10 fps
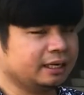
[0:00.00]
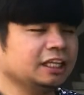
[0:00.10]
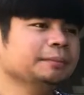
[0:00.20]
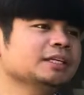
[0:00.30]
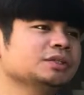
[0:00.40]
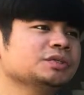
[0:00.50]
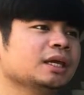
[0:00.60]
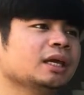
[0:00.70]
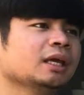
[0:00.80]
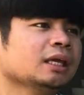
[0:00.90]
it means to
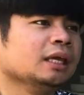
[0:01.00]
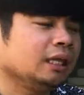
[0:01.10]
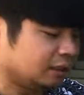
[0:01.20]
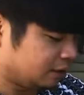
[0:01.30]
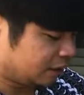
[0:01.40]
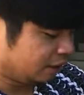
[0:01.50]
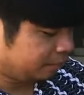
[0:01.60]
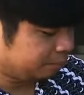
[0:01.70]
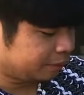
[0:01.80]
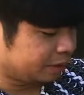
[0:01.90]
say the
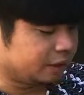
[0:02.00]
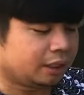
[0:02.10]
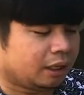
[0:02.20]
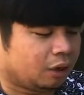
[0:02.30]
number,